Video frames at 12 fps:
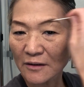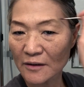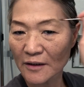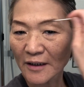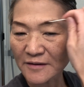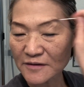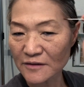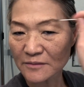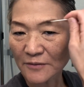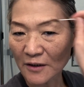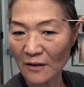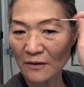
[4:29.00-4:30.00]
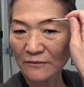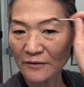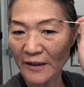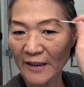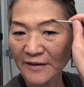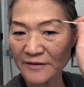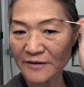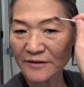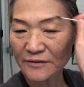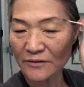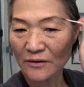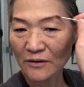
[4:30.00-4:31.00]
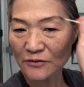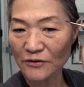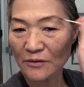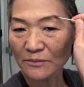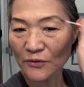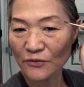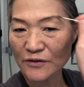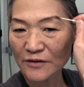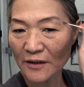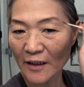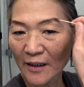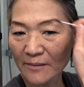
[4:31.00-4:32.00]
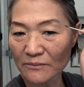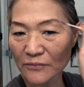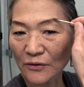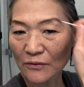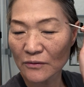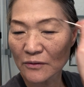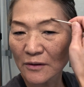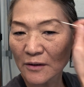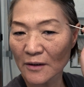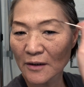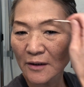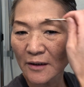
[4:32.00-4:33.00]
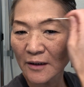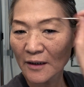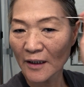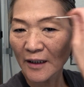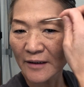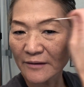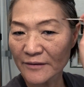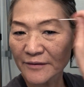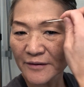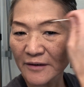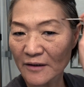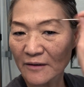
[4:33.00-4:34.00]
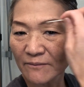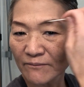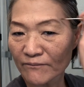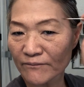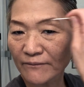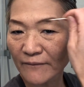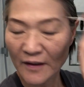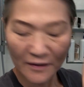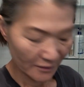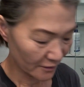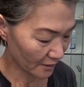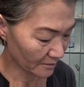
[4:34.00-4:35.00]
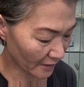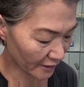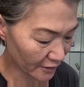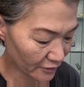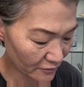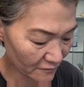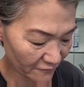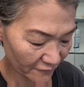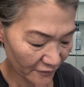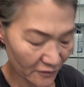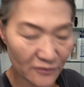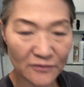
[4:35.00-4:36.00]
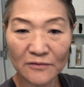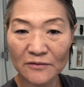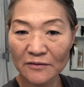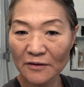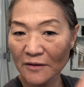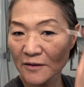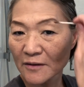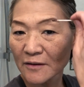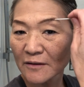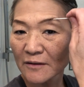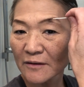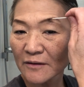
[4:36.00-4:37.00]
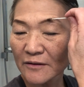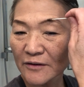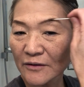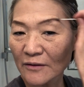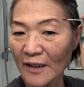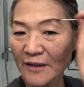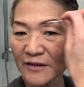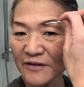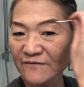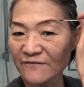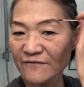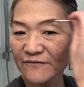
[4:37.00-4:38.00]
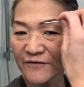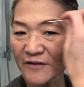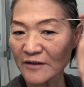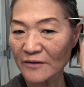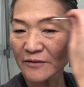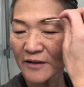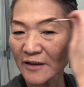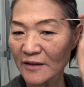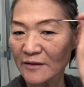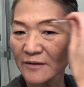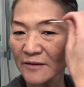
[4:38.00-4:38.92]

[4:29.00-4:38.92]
customer oriented or the most humble, and they make you feel you are inferior,